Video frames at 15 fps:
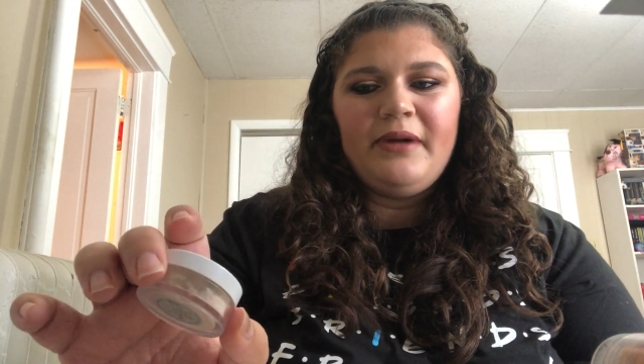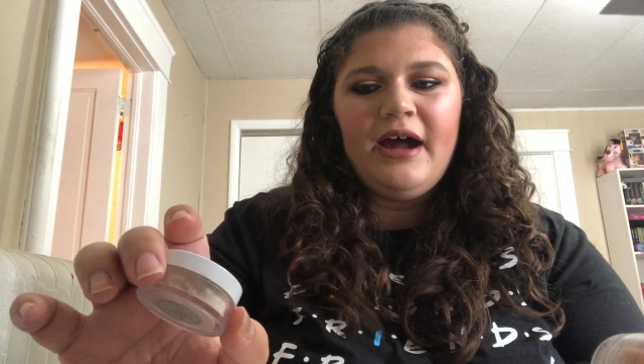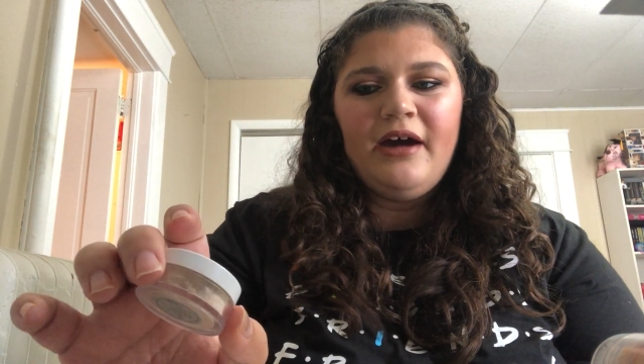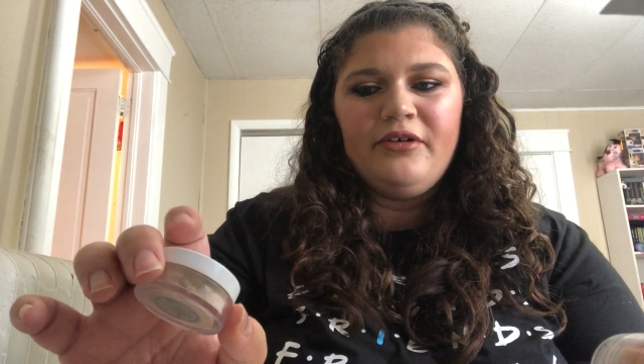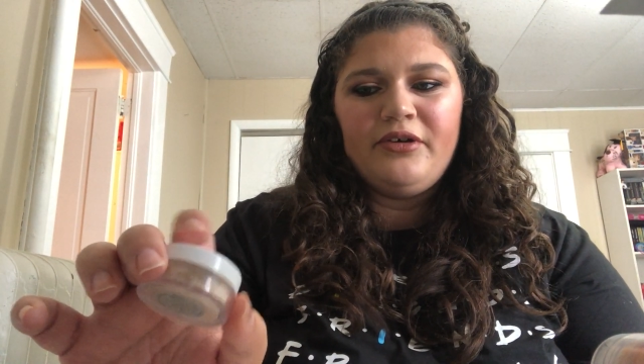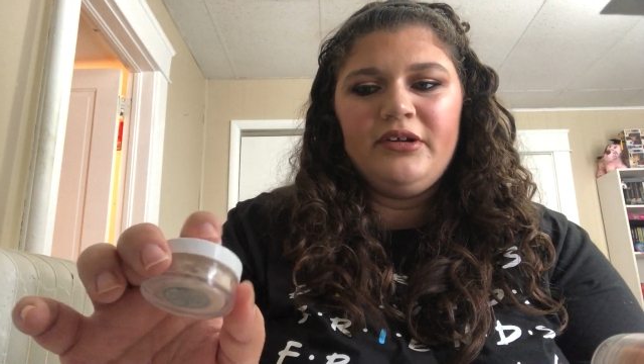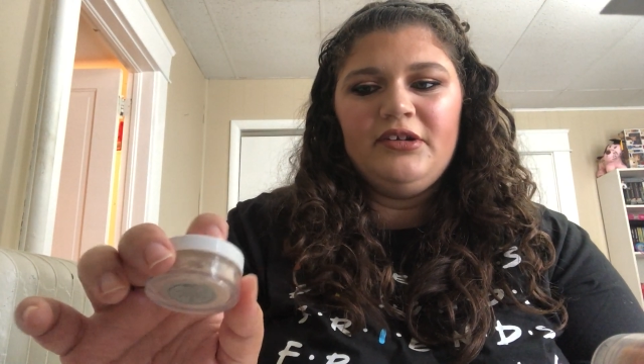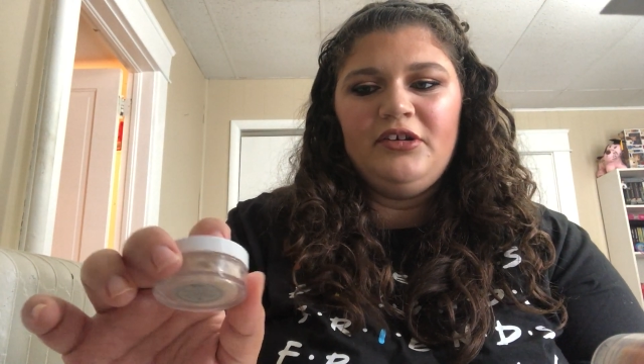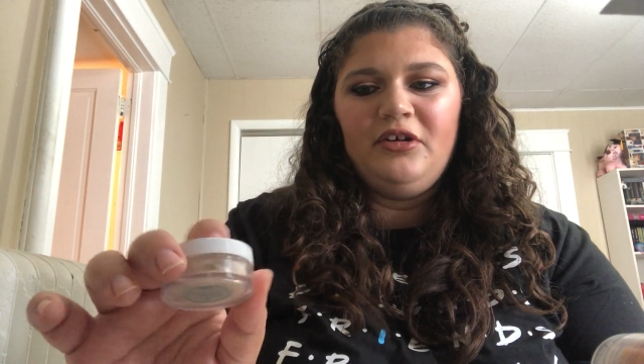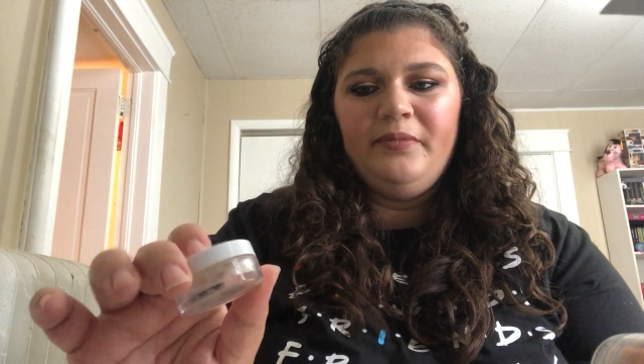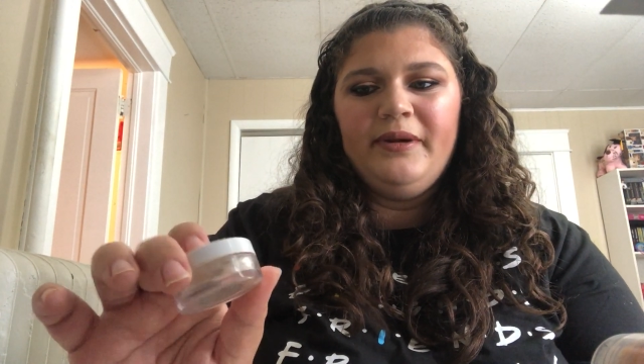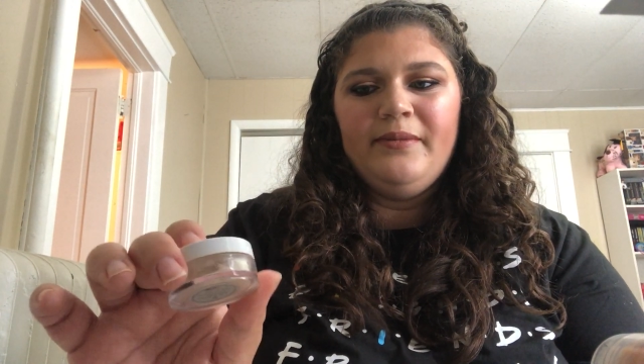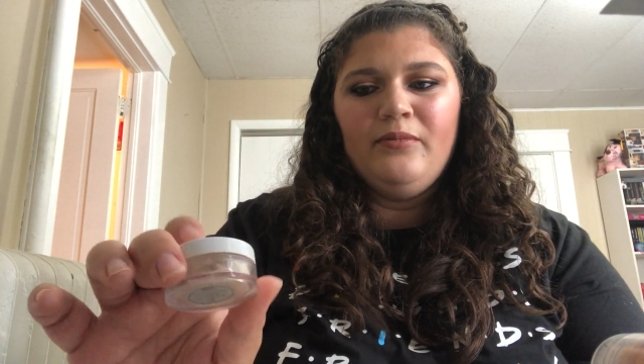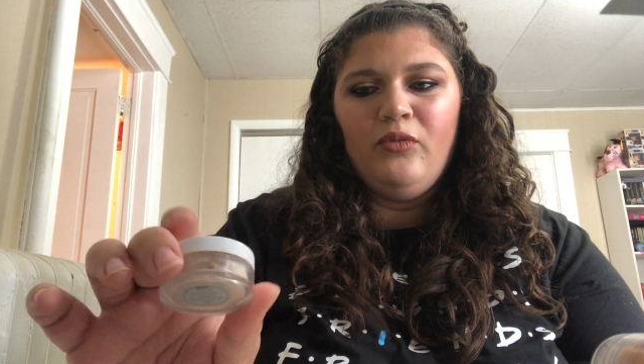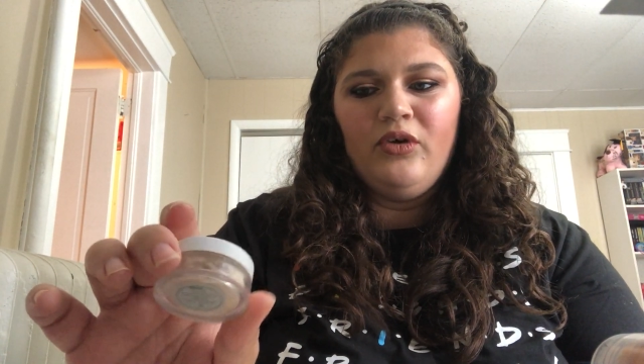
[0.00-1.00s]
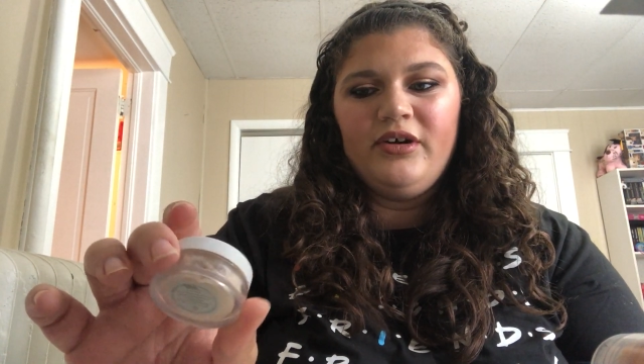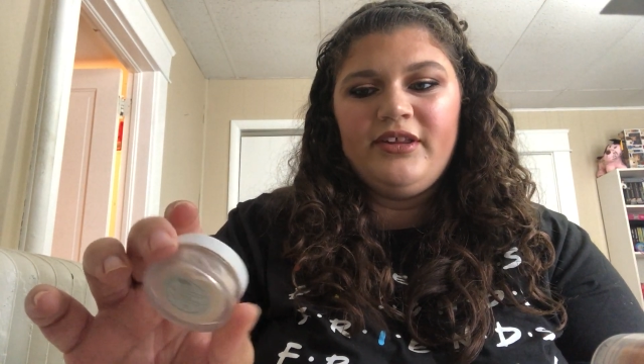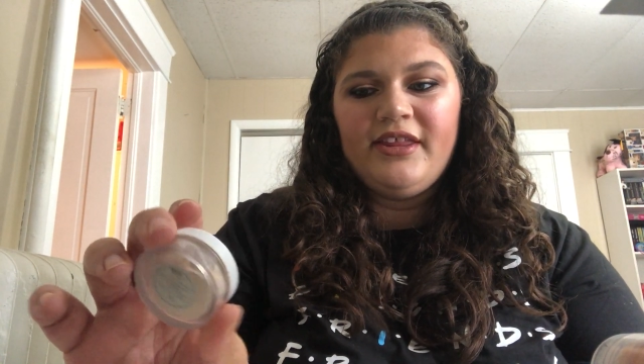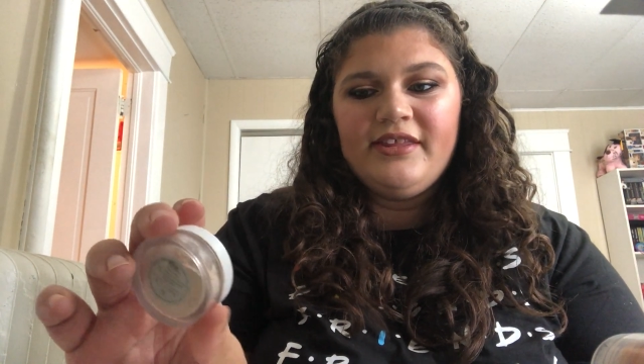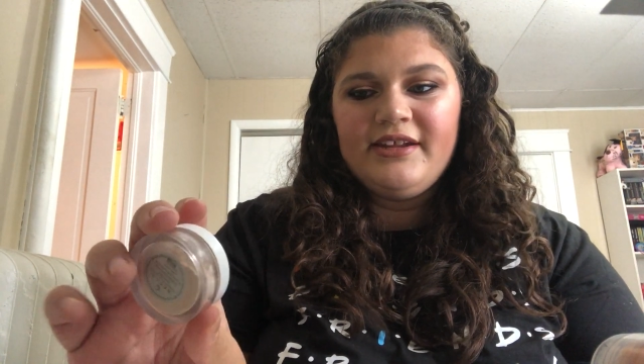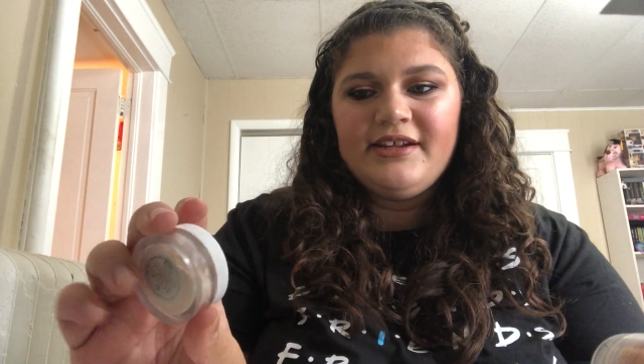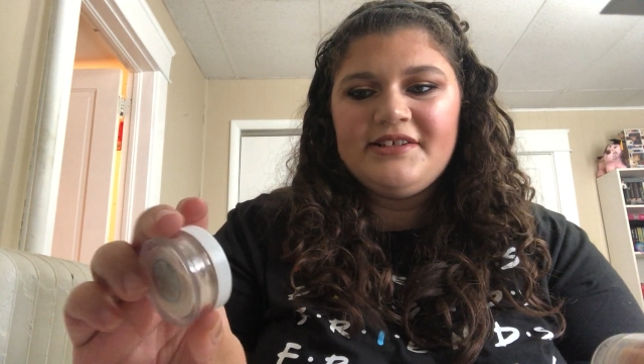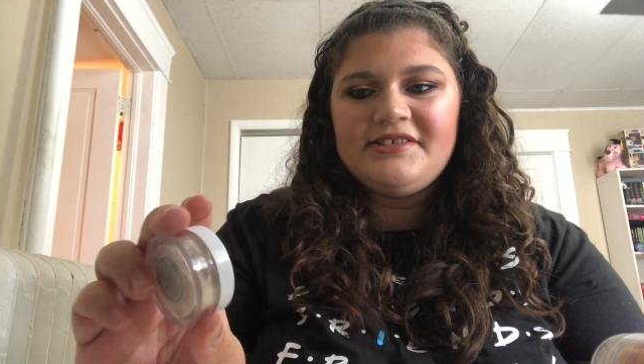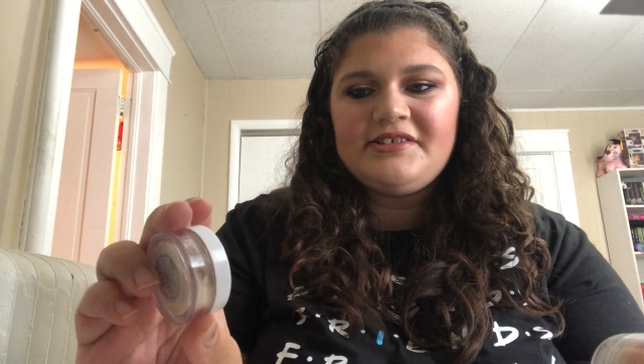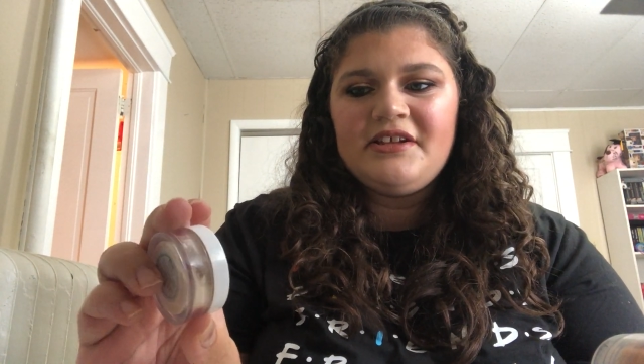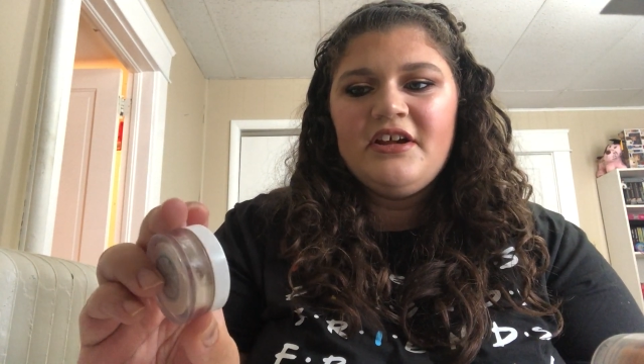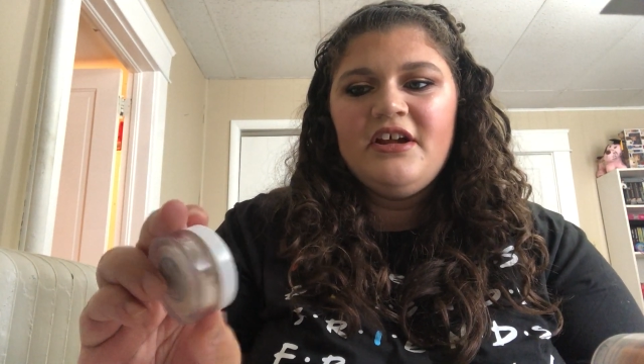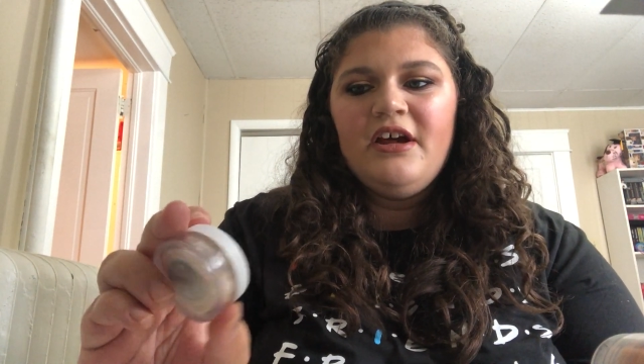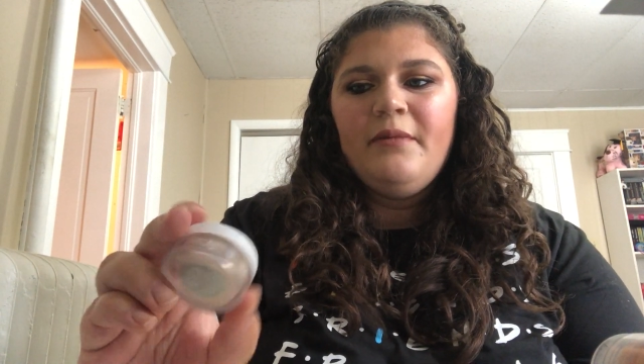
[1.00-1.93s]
powder a little bit more than this,